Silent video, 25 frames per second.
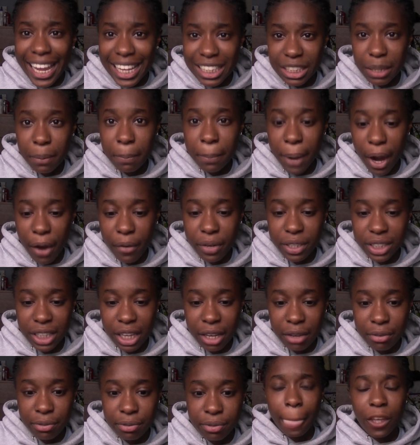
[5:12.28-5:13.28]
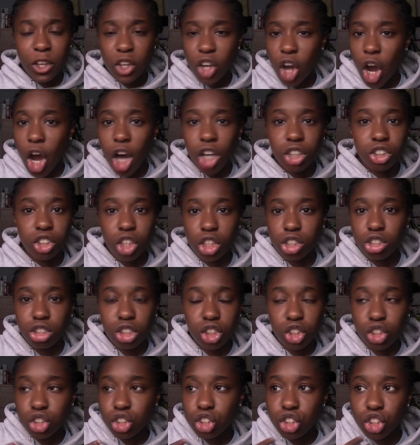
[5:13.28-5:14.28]
is imperative. You can't
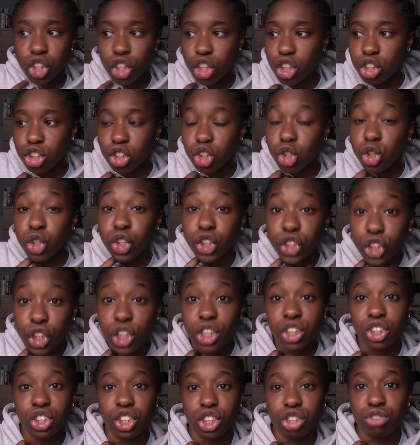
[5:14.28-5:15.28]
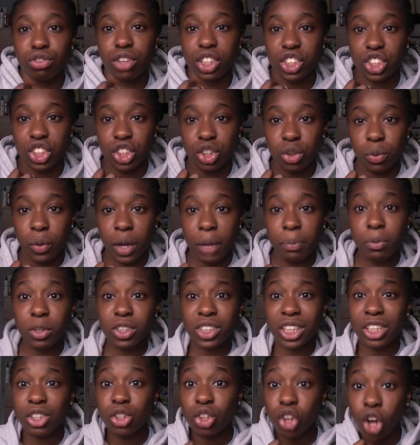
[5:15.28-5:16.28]
just you shouldn't you shouldn't just rush into it. I'm
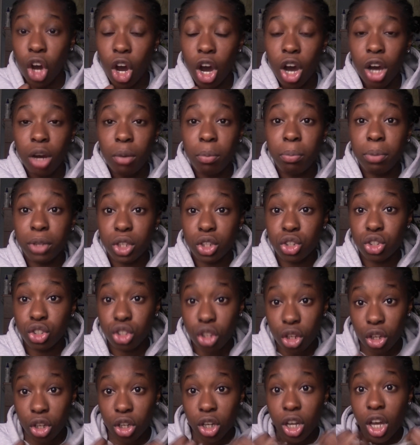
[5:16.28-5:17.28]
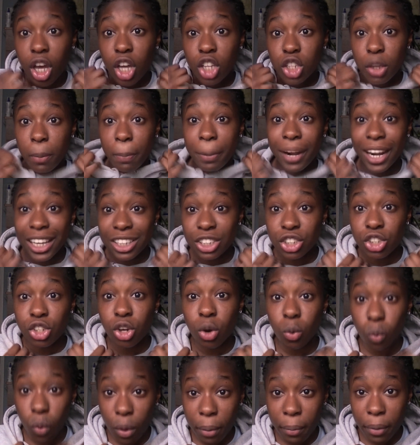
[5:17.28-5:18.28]
not saying you can't, but you shouldn't. To pleasure
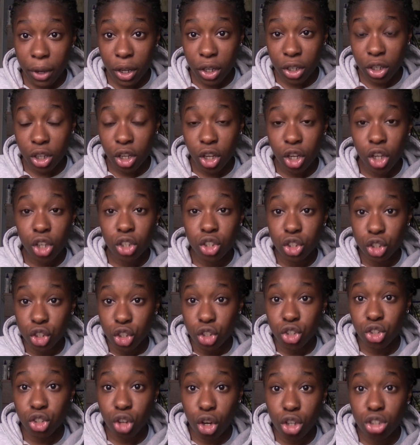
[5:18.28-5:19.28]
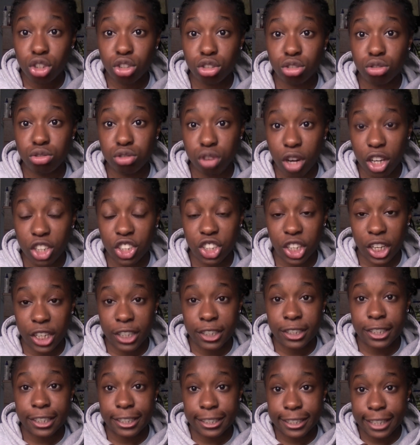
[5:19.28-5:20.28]
your woman, you should not rush
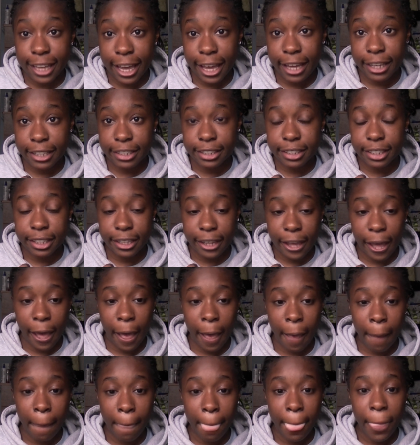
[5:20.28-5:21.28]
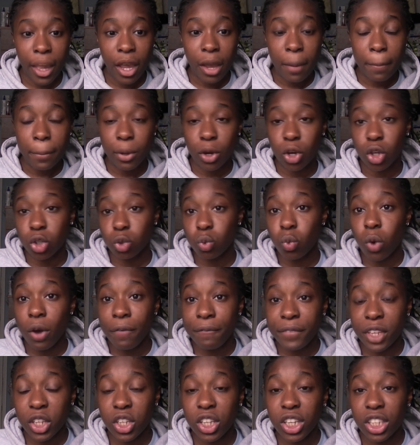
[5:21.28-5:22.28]
into sex. Yeah? Because
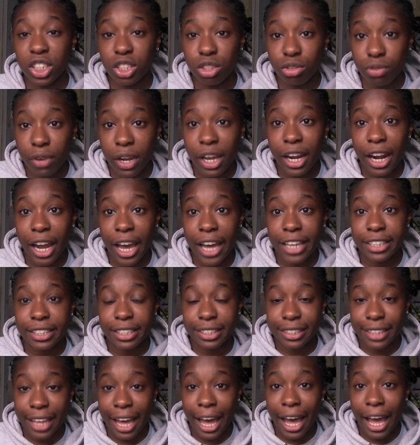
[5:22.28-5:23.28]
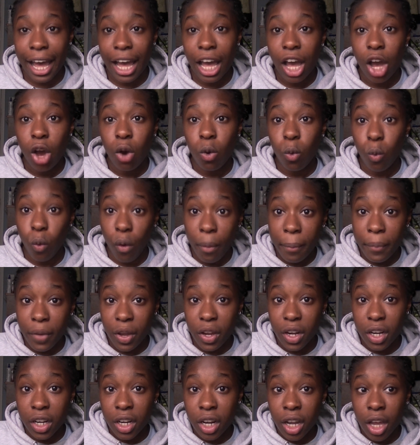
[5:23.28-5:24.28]
one thing you need to realize is that
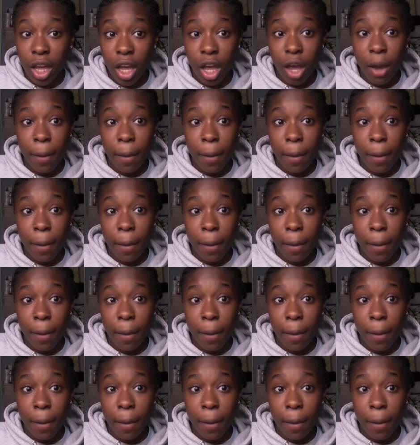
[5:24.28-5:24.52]
women